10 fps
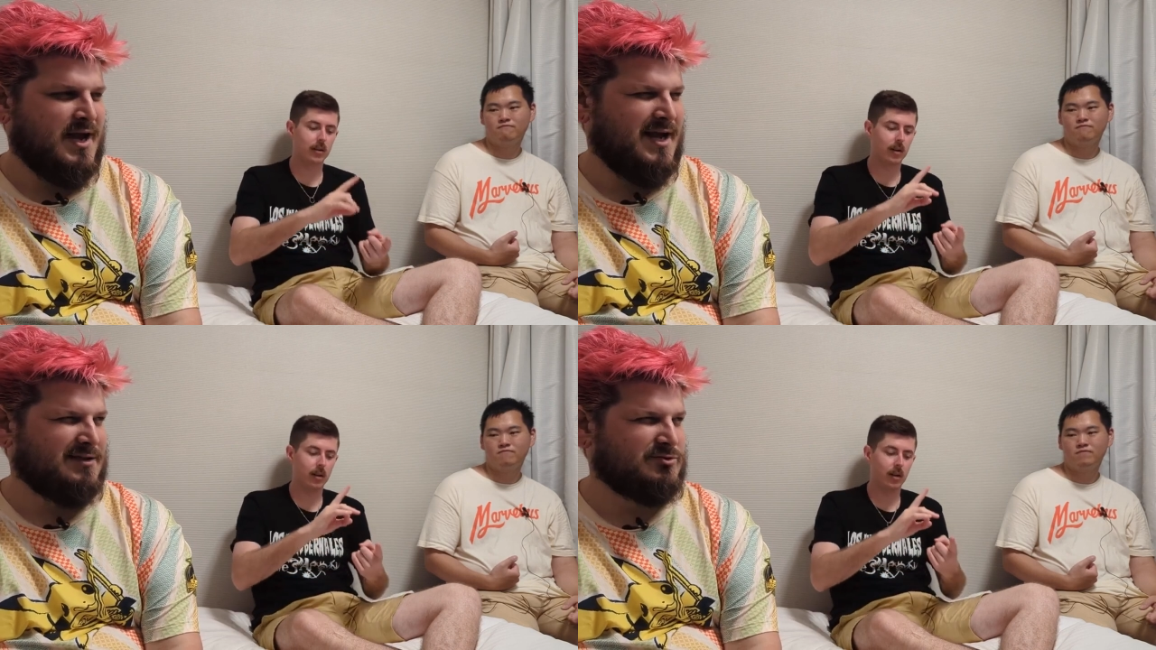
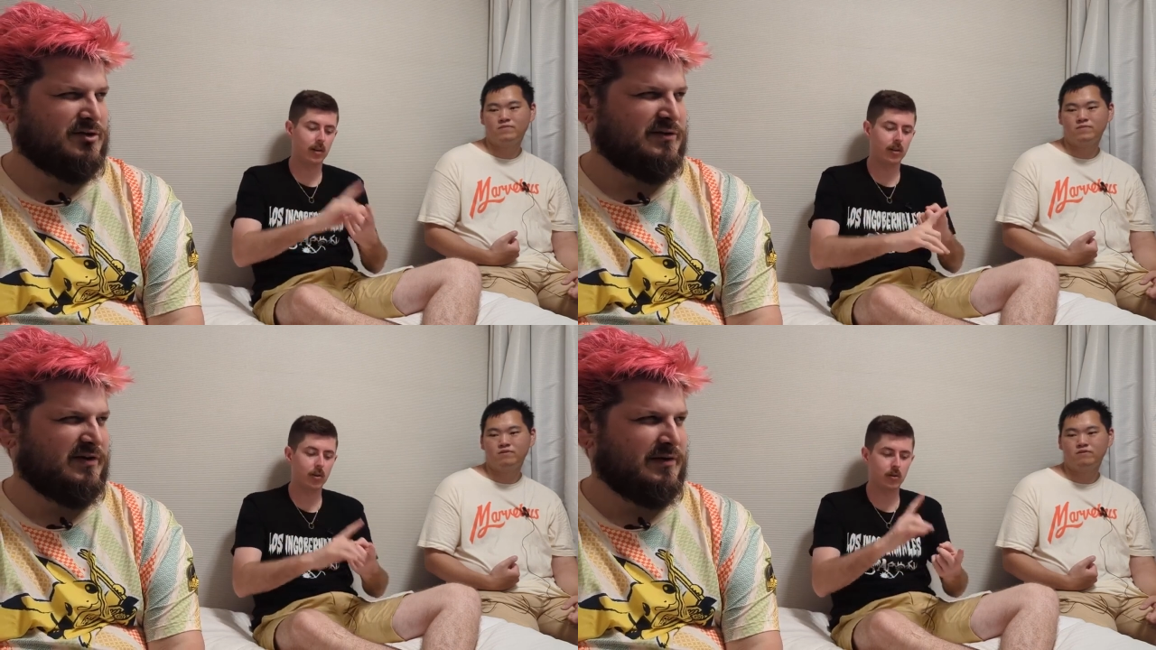Speaker 1: and
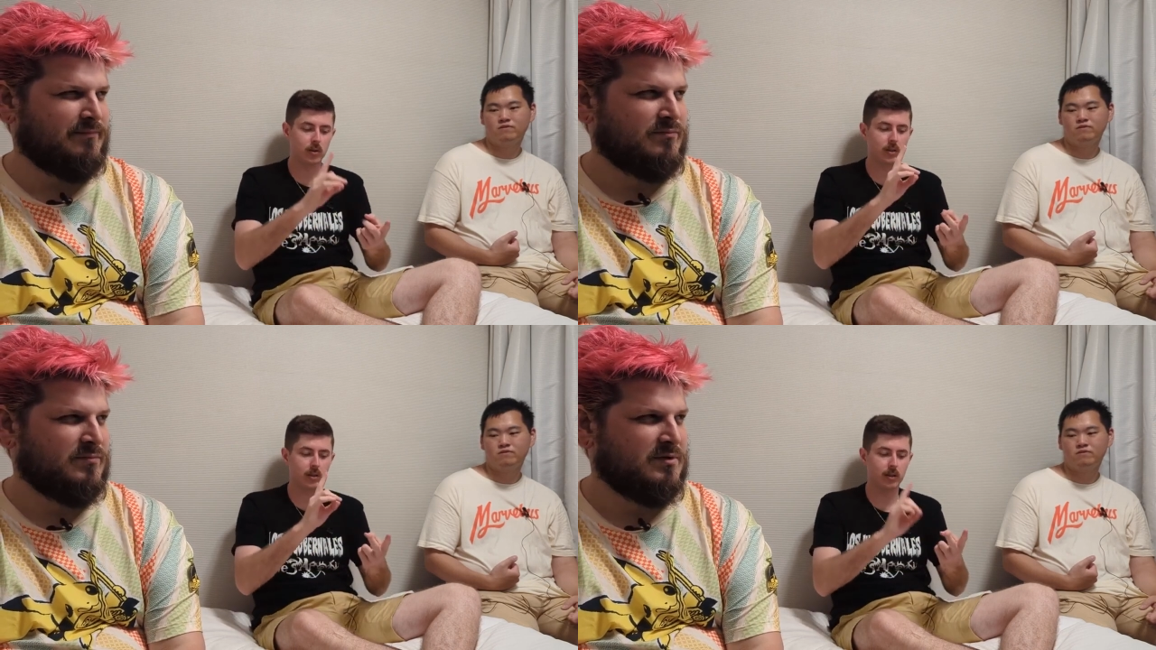uh,
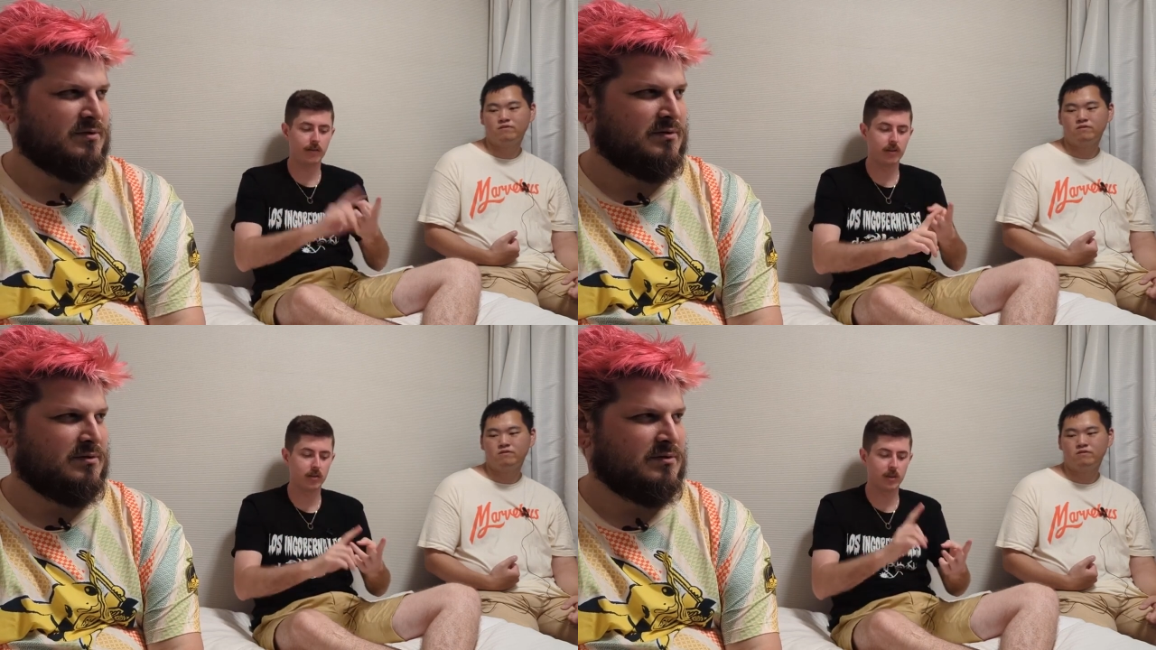Theosis,
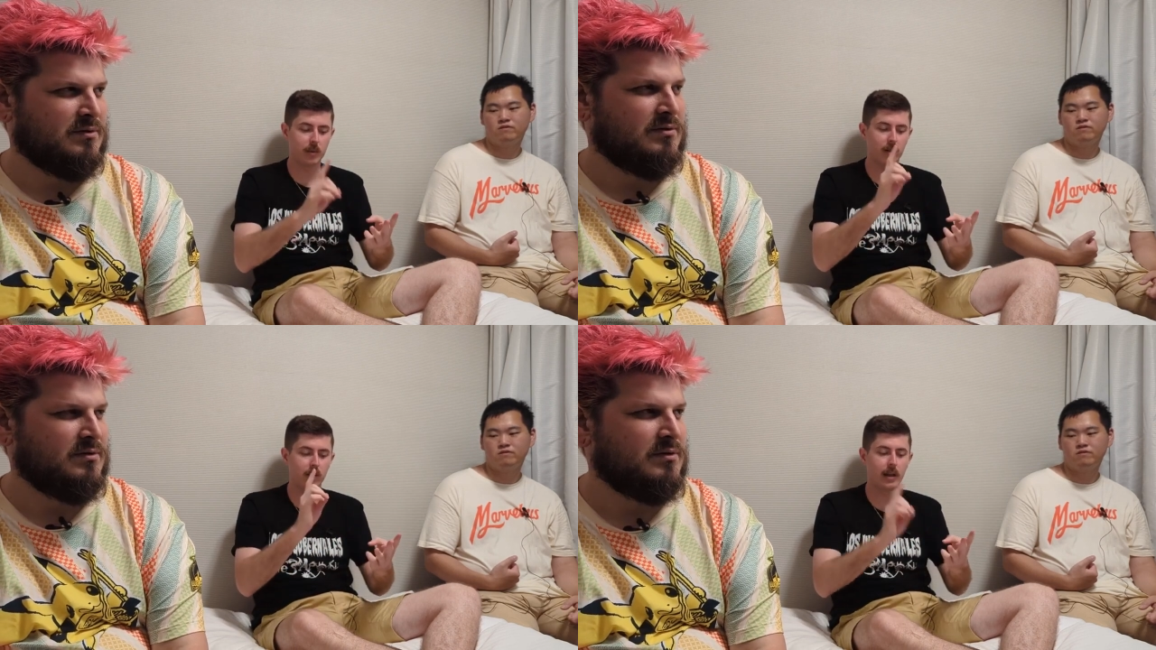the Field
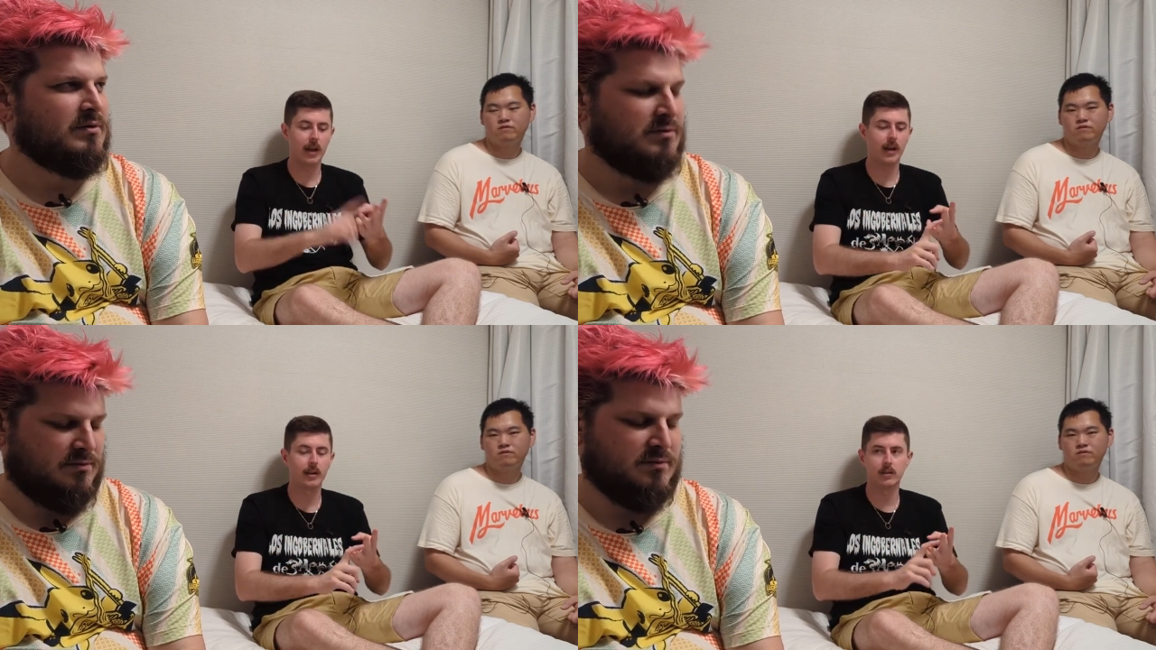Spell,
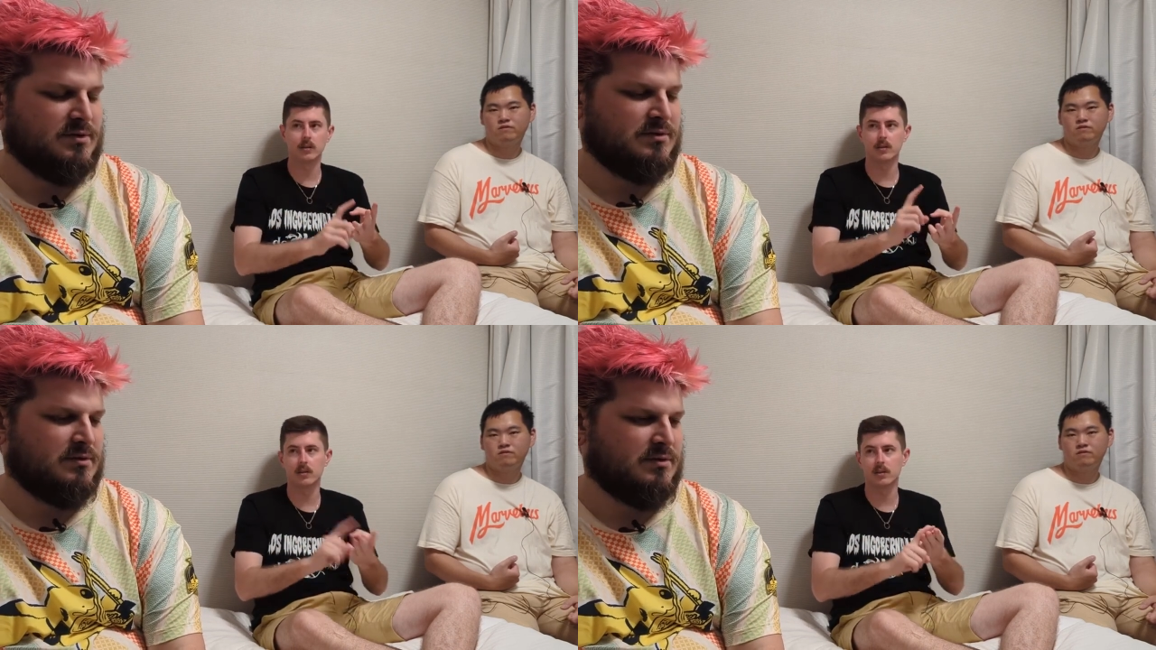
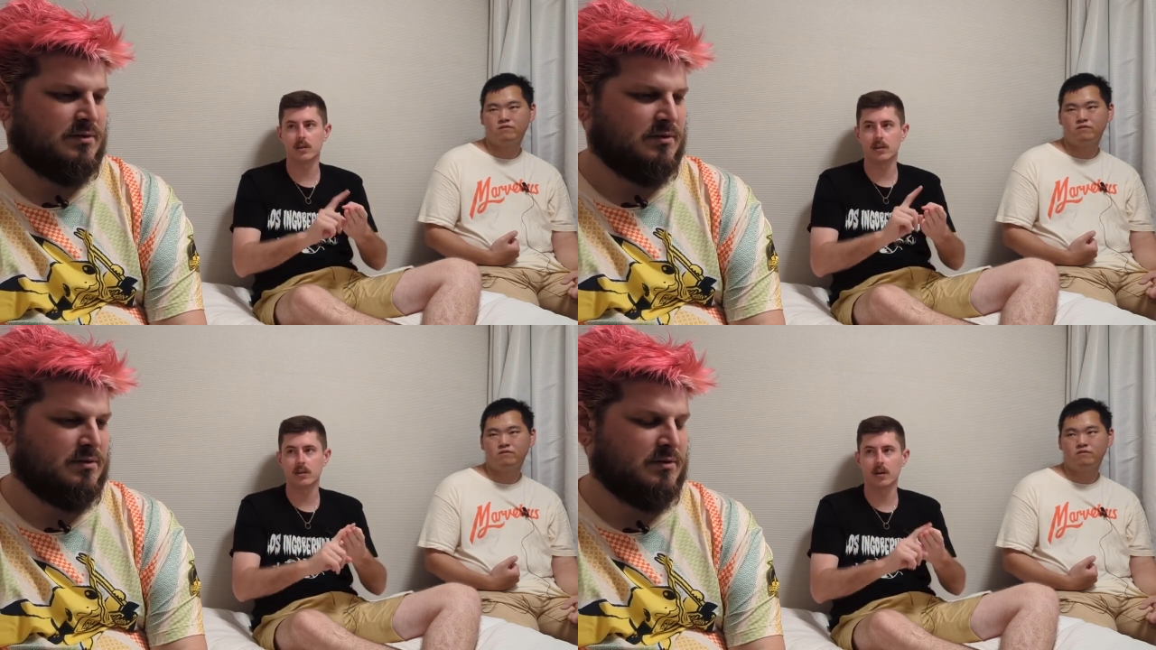and
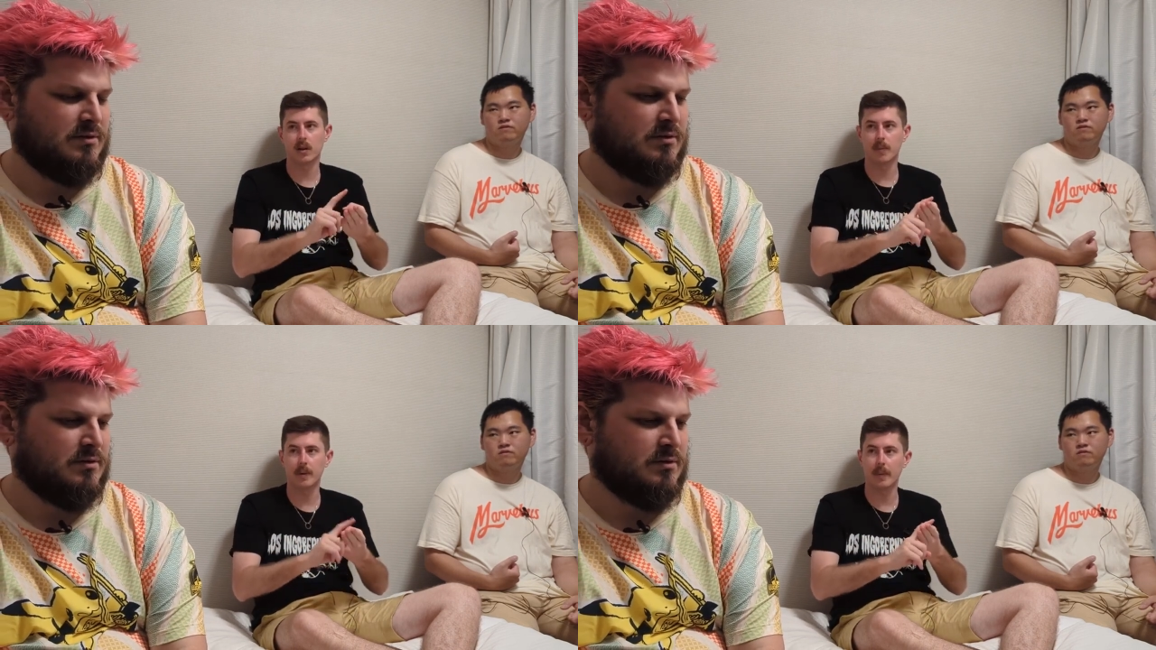
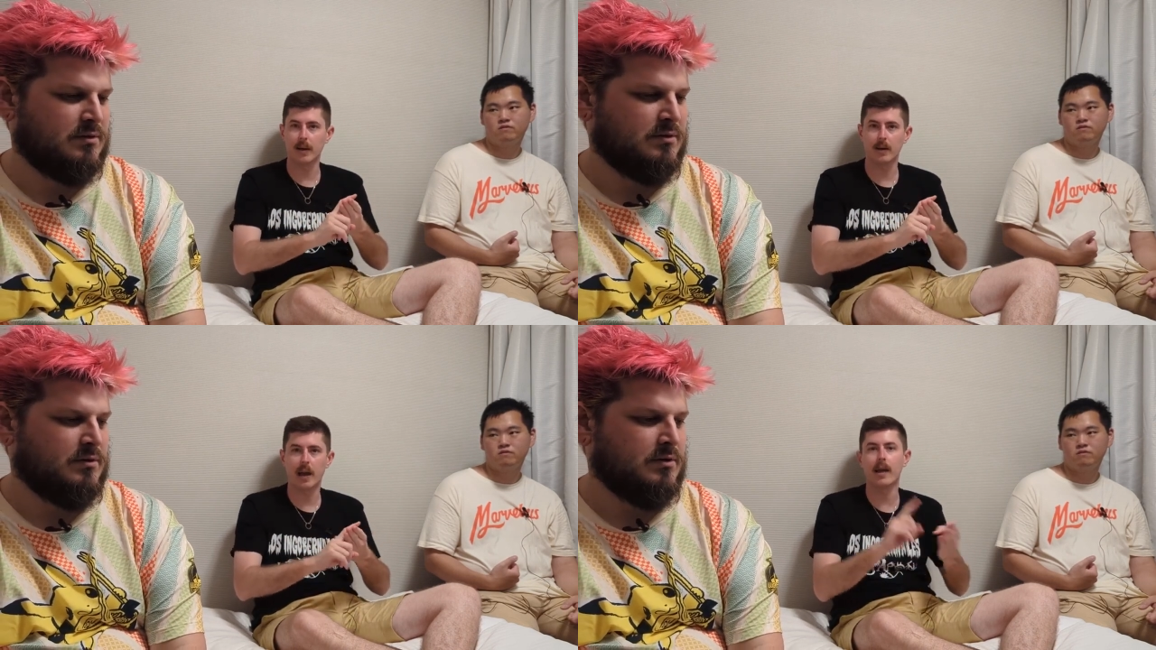uh, Big
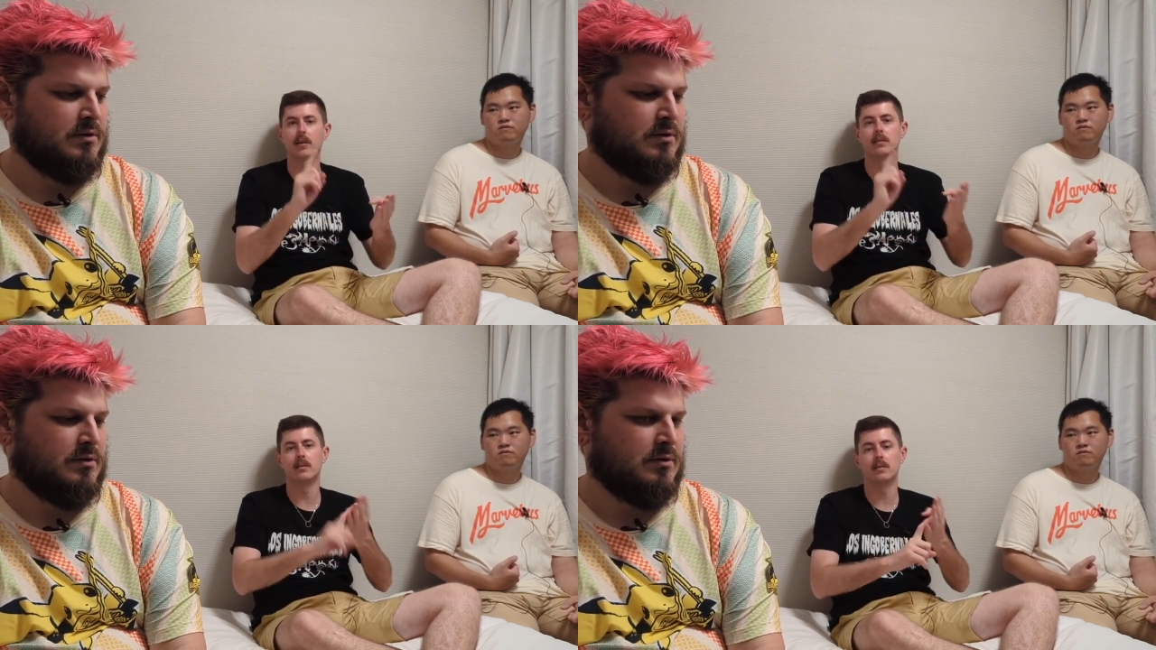Bang,
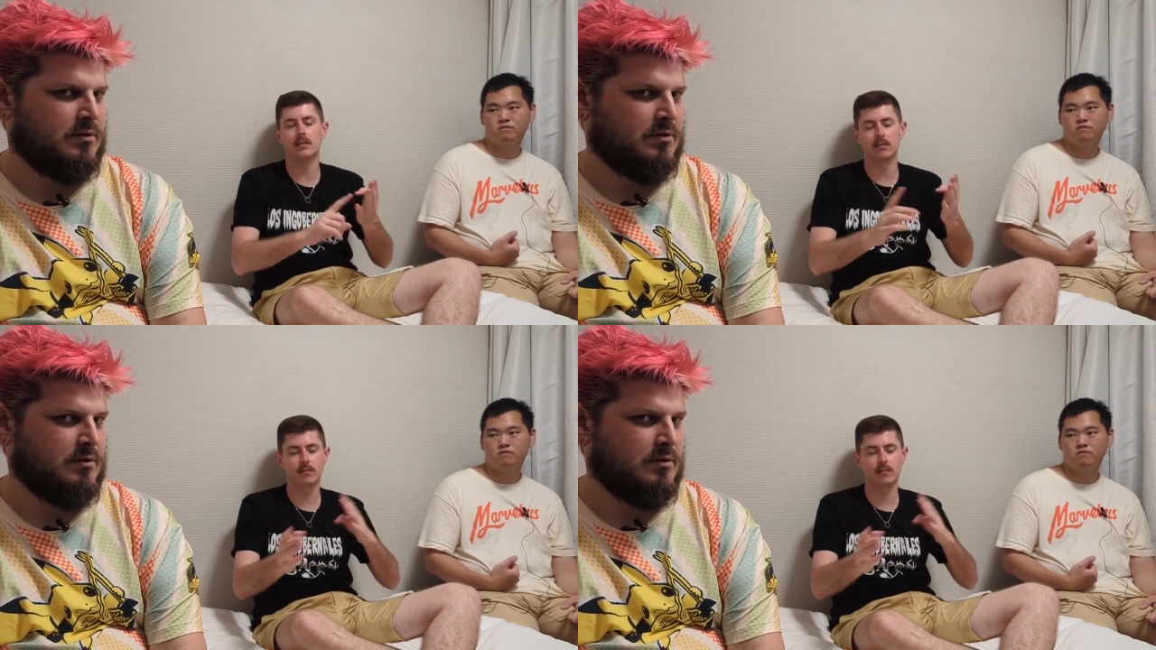and